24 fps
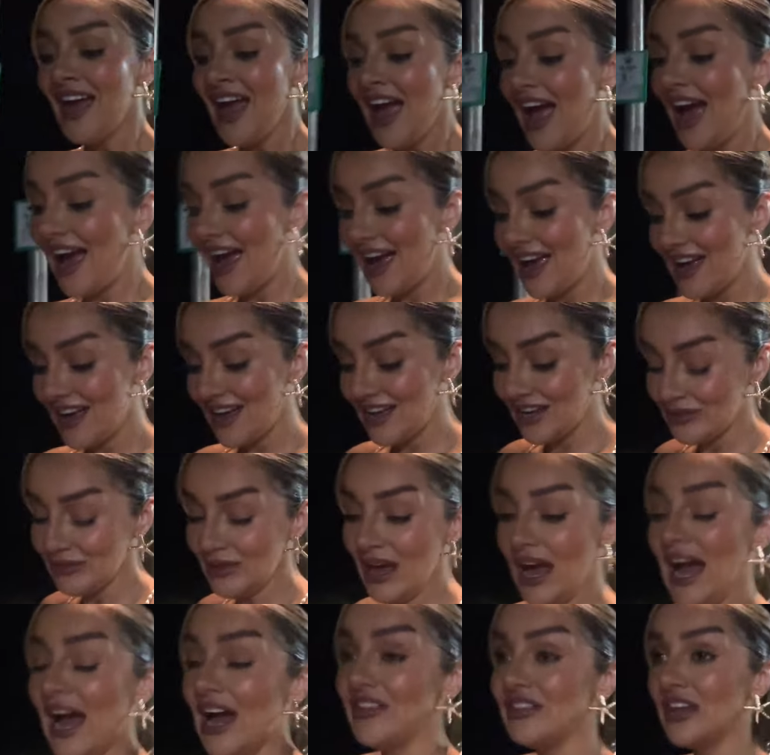
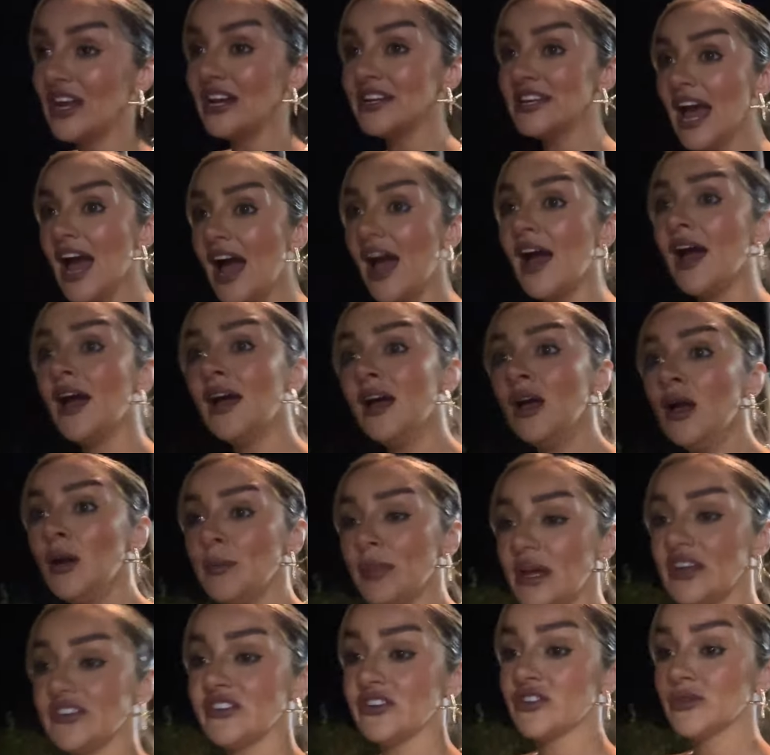And then, yeah,
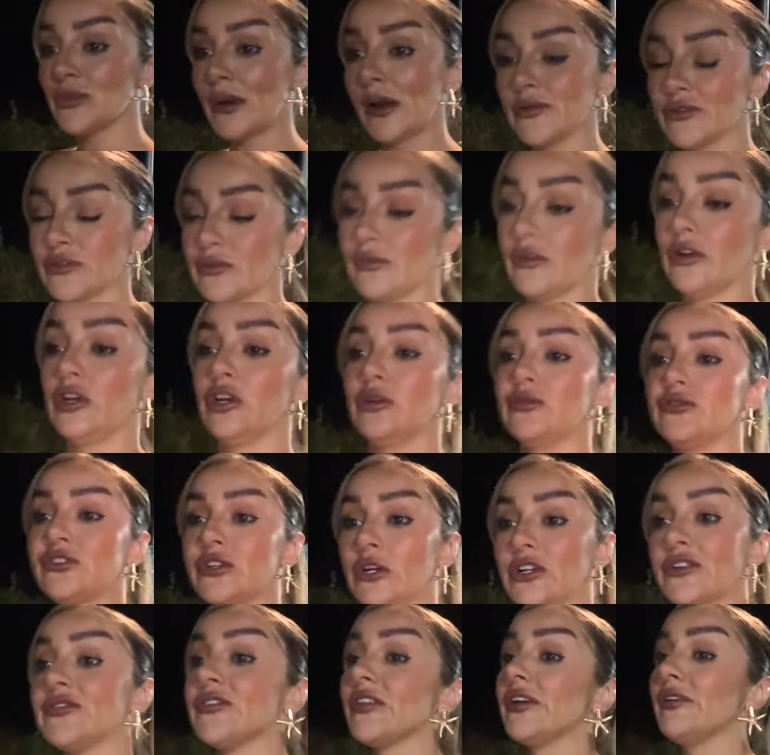basically just went up to the room, chilled
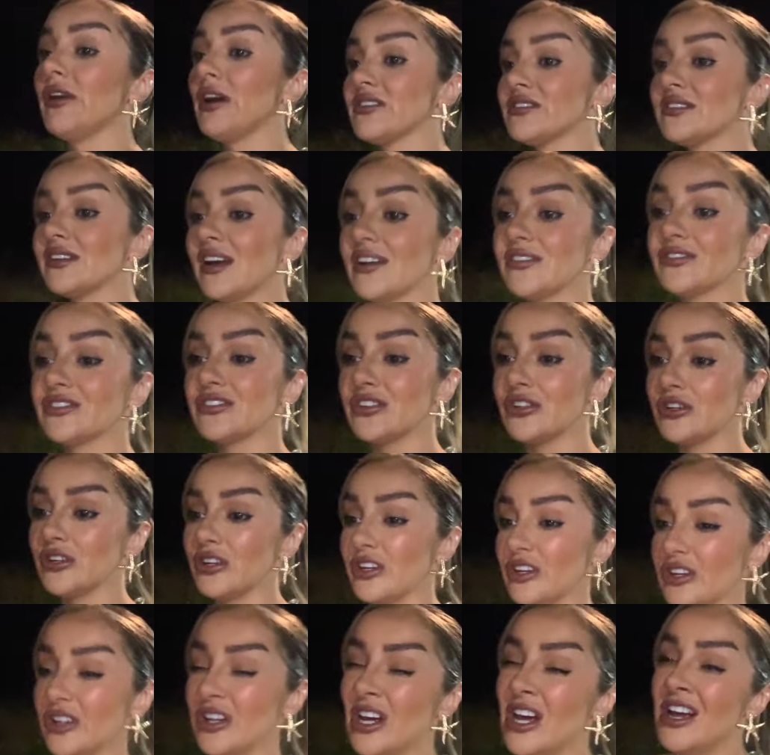for the rest of the
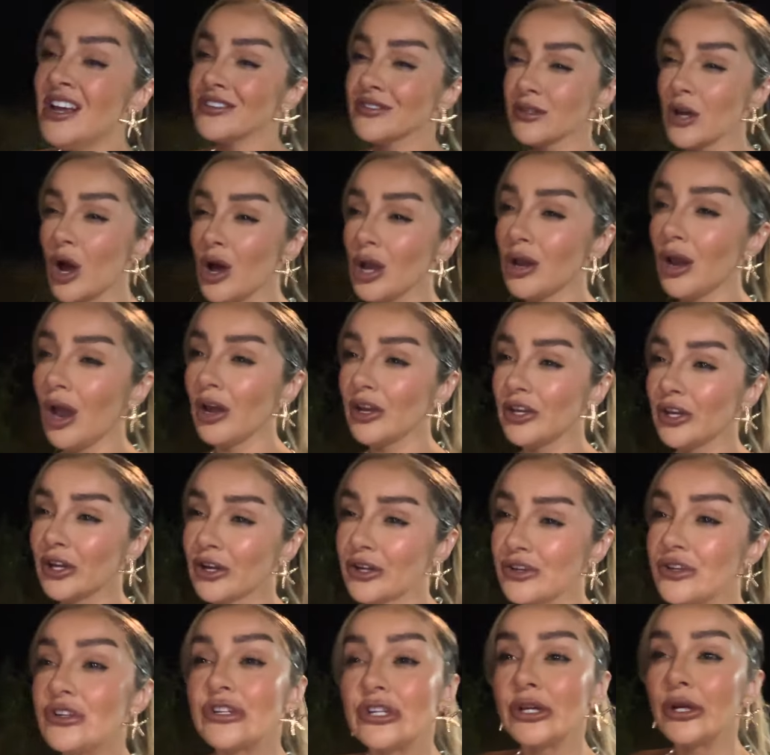afternoon. It's not a lot you can
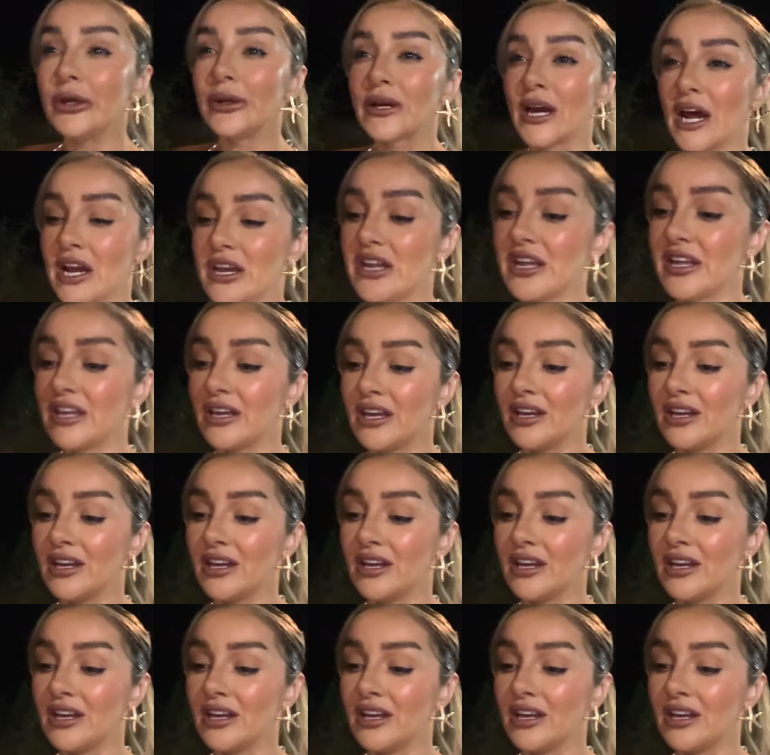do, can it?